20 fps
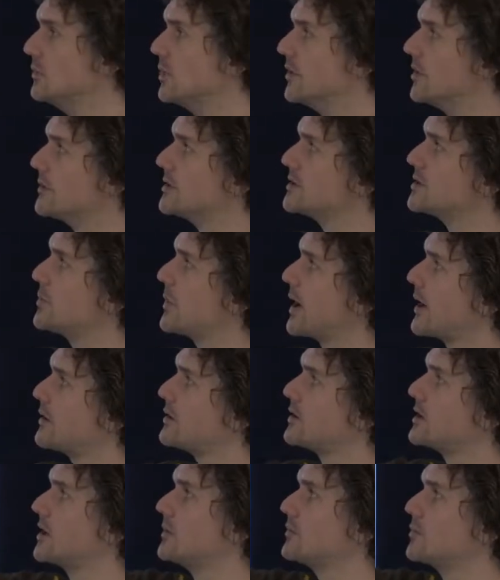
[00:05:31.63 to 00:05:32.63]
But there is a
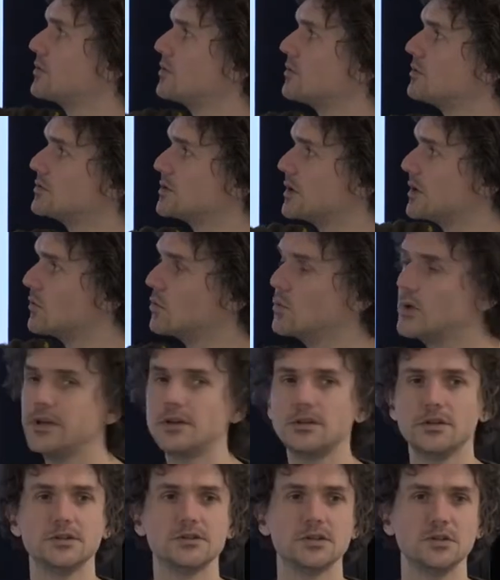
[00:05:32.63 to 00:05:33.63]
paradigm called
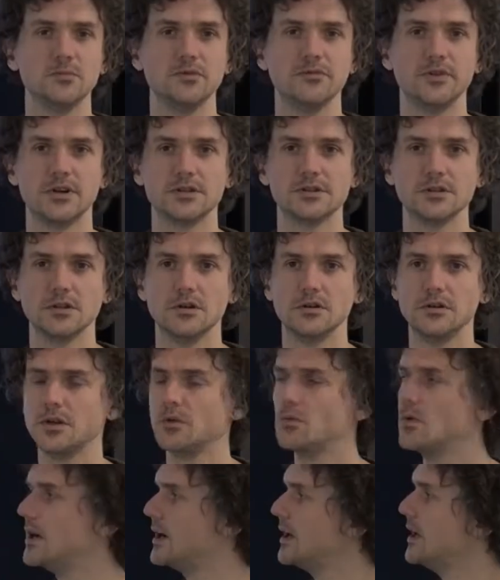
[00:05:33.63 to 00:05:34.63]
weakly supervised
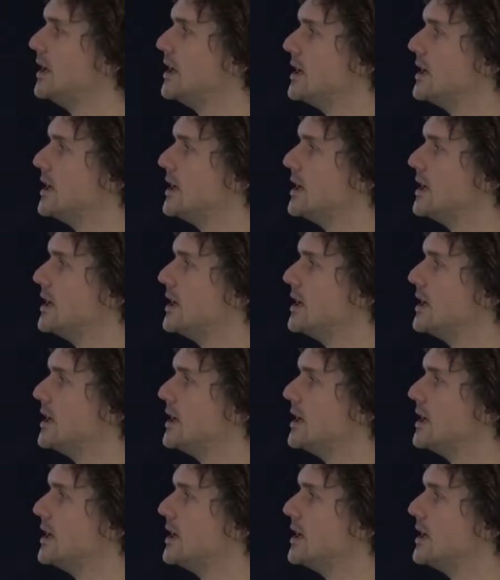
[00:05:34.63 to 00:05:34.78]
learning where,